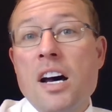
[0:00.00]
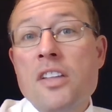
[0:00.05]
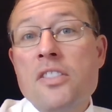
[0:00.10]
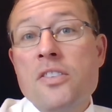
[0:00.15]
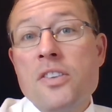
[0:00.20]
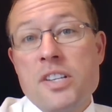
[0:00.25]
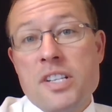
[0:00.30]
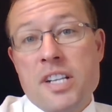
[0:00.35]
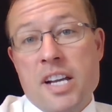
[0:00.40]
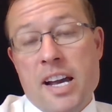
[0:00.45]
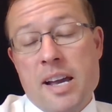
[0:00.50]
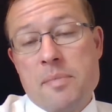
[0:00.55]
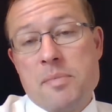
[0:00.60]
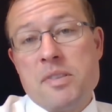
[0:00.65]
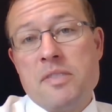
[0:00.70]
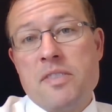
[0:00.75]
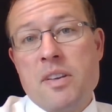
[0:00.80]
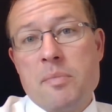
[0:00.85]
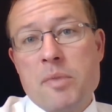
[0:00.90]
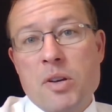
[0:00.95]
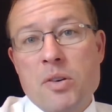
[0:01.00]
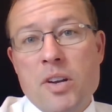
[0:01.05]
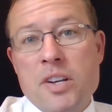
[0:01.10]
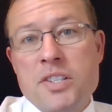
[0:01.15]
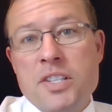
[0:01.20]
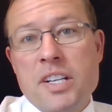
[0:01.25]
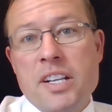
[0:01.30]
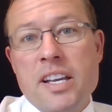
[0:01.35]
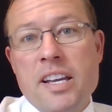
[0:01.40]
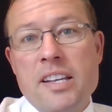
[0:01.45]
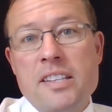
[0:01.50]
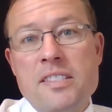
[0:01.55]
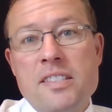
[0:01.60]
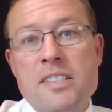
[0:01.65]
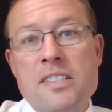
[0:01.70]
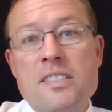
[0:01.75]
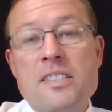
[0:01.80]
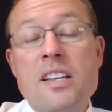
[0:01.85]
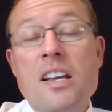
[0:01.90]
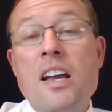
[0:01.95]
other types of immigration
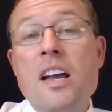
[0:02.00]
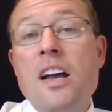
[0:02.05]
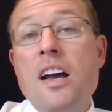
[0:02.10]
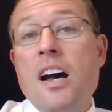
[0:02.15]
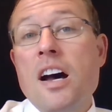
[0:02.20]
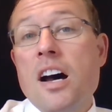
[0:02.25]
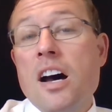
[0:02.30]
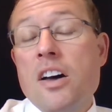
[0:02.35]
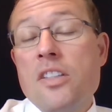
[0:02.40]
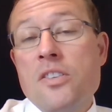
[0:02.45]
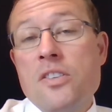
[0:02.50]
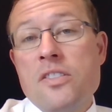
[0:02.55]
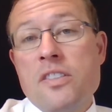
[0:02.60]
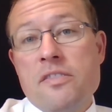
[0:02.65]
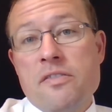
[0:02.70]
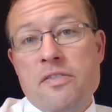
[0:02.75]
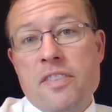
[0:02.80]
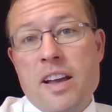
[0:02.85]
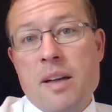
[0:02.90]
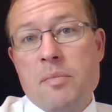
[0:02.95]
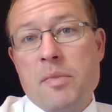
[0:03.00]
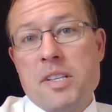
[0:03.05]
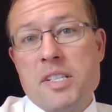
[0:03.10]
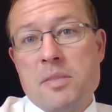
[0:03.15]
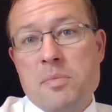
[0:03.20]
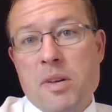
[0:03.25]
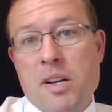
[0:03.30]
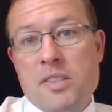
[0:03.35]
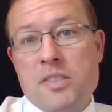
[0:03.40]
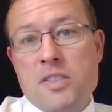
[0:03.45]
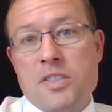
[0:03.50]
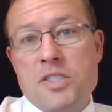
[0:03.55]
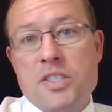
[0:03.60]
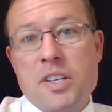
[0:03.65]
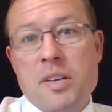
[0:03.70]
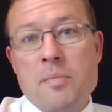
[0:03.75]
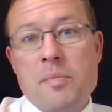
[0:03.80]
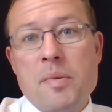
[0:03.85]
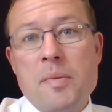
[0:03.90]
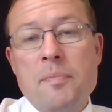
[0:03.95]
cases other than family
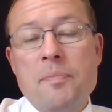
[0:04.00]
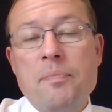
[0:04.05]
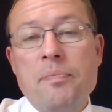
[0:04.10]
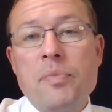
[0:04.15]
sponsorship.